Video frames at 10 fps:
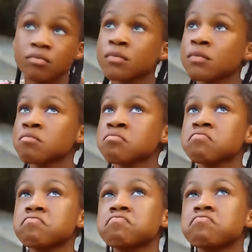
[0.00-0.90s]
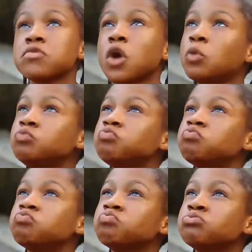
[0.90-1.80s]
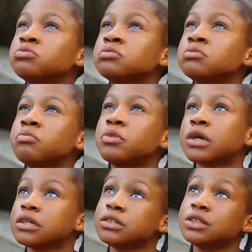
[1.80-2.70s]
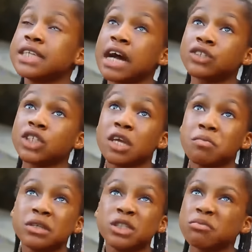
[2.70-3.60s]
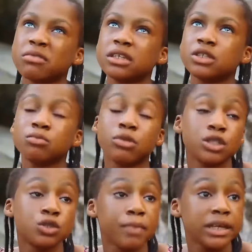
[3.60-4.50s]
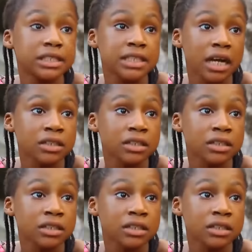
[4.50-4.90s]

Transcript: No. Because you still have to give me some little money to buy snacks.